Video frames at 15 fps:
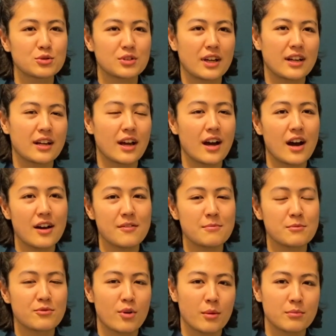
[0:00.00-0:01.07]
and
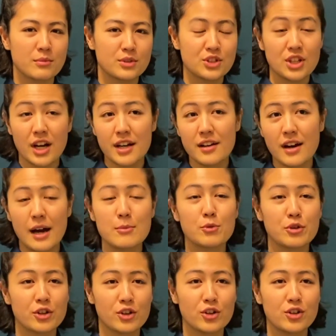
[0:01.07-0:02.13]
I'm from China. I'm
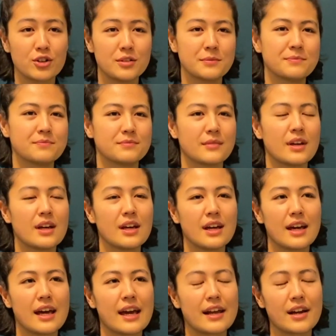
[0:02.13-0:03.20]
Uyghur
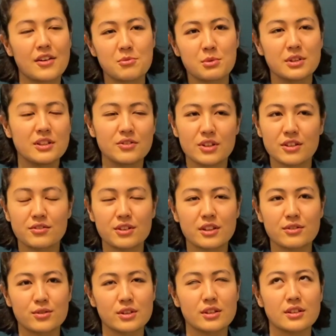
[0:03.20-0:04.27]
and I've been living in
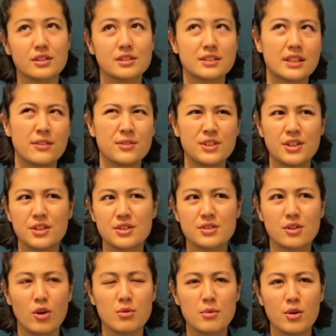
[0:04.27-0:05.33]
Finland for 7
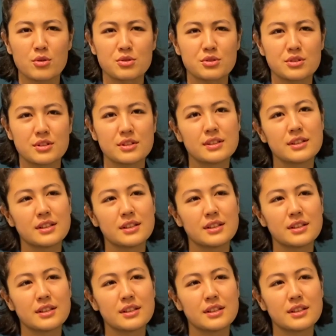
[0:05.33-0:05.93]
years almost.